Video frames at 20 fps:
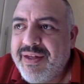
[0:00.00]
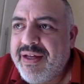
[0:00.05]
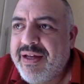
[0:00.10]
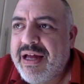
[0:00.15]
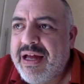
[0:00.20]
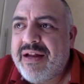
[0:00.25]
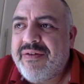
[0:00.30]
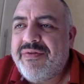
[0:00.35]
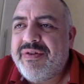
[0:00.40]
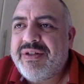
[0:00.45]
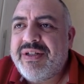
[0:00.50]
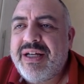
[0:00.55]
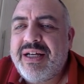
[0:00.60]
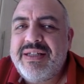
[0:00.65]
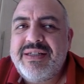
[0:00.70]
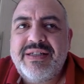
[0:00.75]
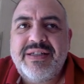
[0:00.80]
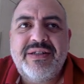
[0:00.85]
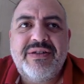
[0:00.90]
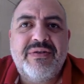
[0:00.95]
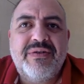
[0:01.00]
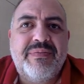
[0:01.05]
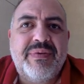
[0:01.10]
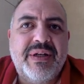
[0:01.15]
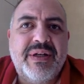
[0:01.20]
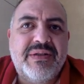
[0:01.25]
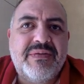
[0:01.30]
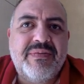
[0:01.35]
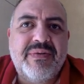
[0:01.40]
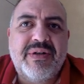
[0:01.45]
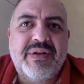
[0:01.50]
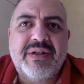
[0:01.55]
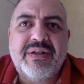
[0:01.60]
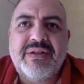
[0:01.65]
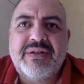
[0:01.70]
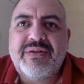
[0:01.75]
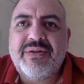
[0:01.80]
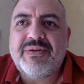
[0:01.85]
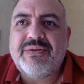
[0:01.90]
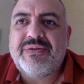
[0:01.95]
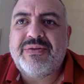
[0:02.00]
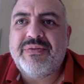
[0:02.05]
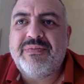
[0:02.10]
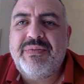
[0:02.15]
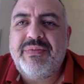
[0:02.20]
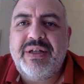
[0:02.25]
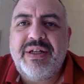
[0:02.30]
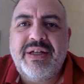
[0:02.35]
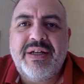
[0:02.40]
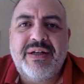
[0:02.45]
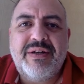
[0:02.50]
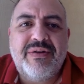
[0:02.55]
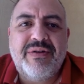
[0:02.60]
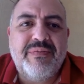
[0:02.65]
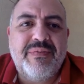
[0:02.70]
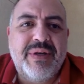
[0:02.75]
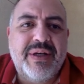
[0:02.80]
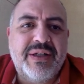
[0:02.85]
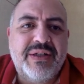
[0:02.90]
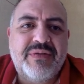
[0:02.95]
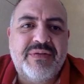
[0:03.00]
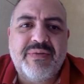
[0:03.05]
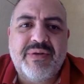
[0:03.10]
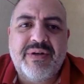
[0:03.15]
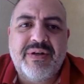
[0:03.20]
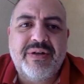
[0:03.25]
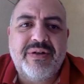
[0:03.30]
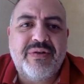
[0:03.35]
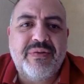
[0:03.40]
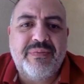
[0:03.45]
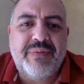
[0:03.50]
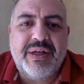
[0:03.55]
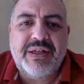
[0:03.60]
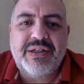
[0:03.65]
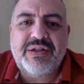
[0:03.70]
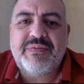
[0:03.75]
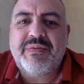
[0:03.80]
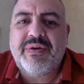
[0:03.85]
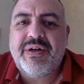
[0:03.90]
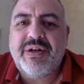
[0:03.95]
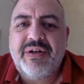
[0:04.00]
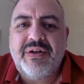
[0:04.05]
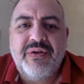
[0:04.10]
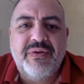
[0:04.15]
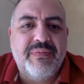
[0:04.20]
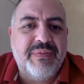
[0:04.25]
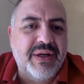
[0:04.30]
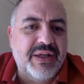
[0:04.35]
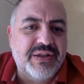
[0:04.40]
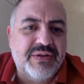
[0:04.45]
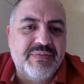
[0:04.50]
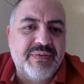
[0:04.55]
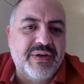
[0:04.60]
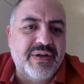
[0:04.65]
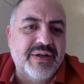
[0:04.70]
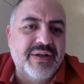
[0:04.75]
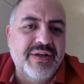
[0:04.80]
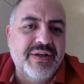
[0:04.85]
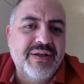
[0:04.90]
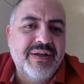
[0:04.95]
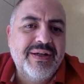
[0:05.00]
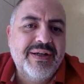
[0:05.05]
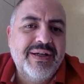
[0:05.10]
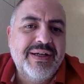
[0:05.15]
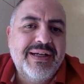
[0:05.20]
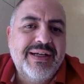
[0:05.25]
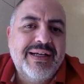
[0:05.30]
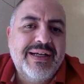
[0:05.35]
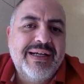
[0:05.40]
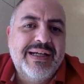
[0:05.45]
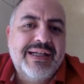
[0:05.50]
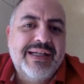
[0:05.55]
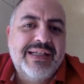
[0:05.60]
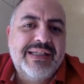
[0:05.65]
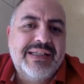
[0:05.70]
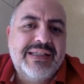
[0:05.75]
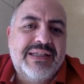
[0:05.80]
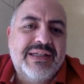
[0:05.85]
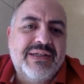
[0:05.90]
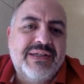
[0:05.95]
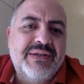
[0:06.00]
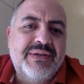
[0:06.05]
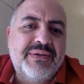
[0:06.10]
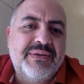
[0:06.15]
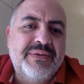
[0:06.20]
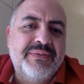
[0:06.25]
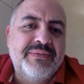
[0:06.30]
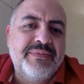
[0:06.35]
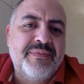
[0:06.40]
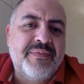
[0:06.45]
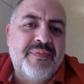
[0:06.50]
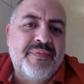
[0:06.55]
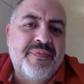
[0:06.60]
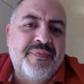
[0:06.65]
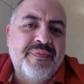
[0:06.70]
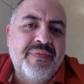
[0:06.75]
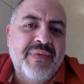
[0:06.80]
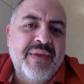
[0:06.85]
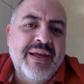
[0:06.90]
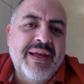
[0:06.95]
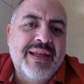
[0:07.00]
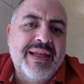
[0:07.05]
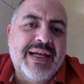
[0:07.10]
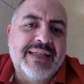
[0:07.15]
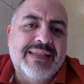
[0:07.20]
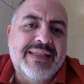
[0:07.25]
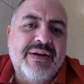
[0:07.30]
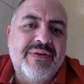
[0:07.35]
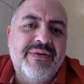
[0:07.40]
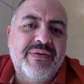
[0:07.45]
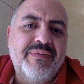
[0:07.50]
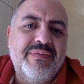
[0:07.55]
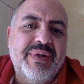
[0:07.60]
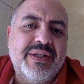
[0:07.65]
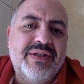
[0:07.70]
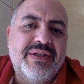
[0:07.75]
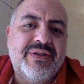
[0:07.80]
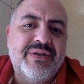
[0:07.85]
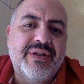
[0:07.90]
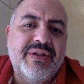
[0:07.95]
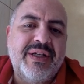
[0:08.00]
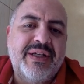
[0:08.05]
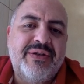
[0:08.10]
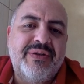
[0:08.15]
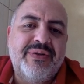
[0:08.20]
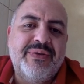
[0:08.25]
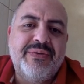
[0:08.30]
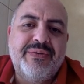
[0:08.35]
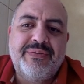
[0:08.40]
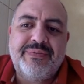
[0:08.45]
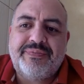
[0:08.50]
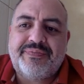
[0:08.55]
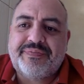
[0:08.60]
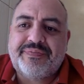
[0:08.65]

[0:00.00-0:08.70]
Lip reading: advertising, you benchmark social media, you benchmark. So that's how you make sure that you